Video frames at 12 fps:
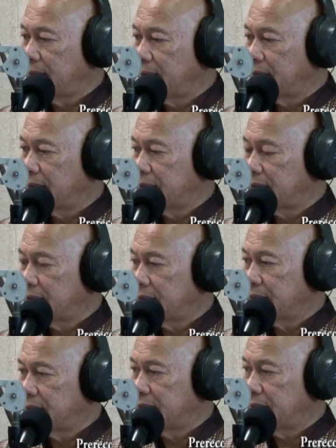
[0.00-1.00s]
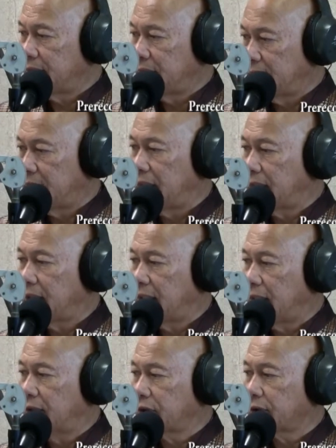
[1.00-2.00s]
And they
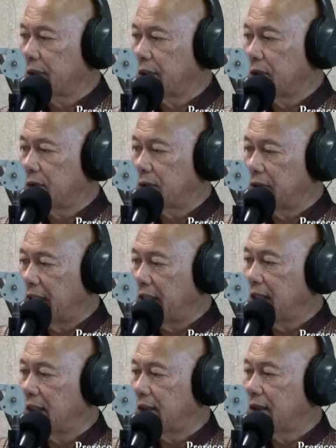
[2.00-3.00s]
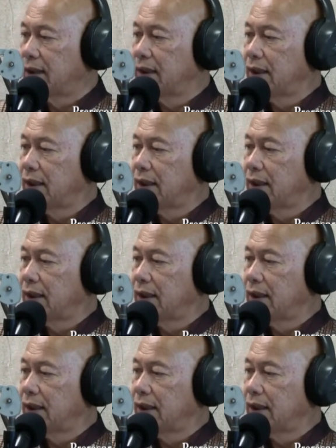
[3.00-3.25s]
had trained Noriega,